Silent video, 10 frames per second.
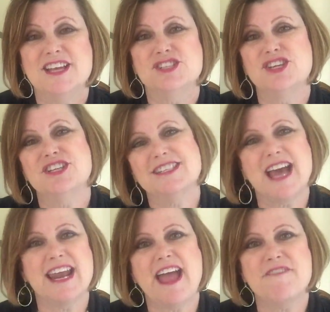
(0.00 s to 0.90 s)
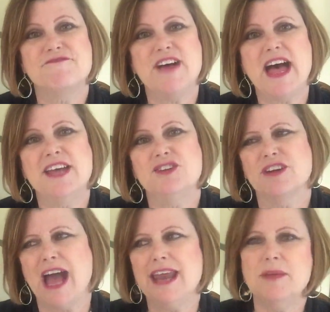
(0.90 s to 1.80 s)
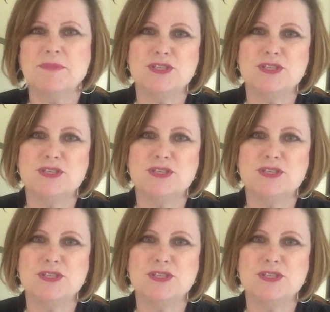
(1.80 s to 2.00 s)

So you just kind of have fun. You're kind of in